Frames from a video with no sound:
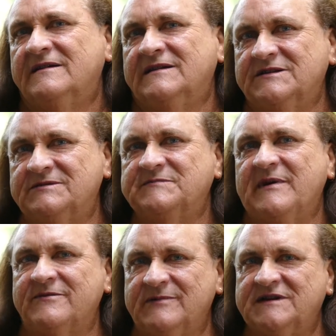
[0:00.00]
This was
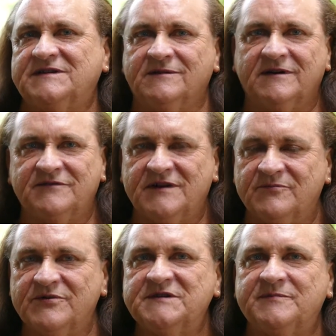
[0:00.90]
back when he still lived in
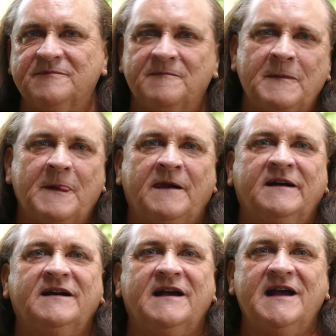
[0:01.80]
Brisbane,
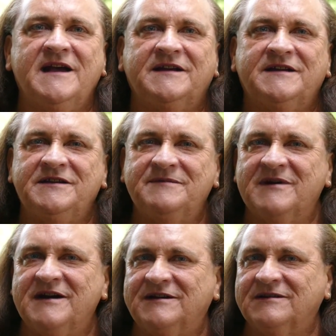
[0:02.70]
and he
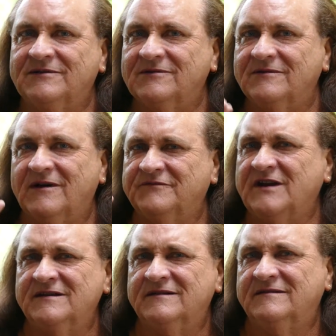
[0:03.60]
made a little, I've
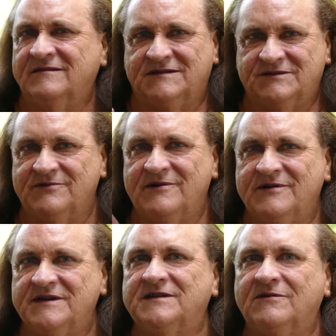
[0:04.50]
done a story
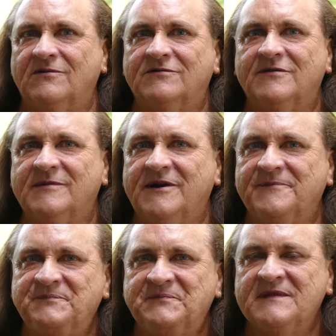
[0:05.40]
on this a long time ago,
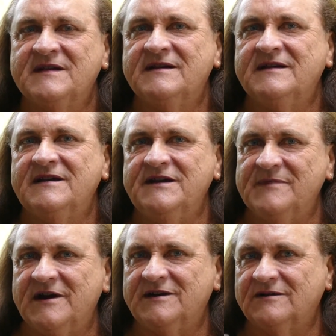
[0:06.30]
he
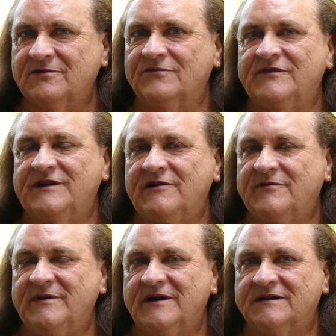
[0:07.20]
made a little video
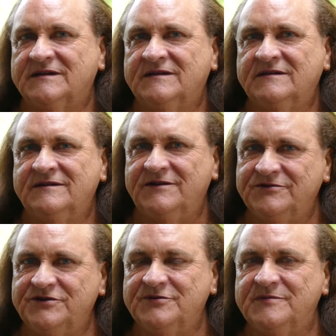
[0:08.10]
about
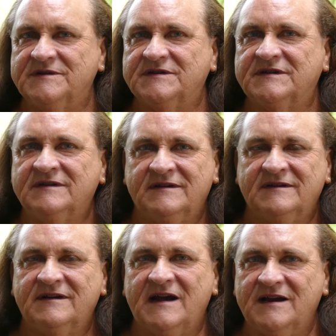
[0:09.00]
YouTubers
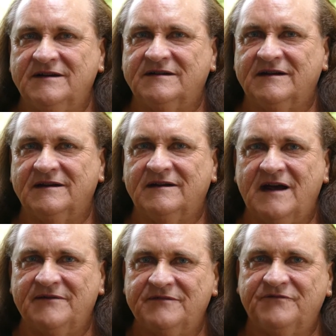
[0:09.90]
and uh,
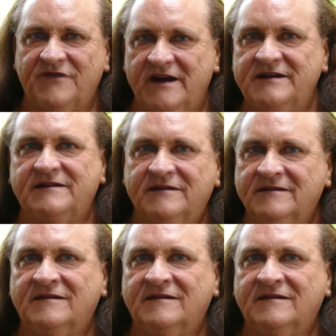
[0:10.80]
having fake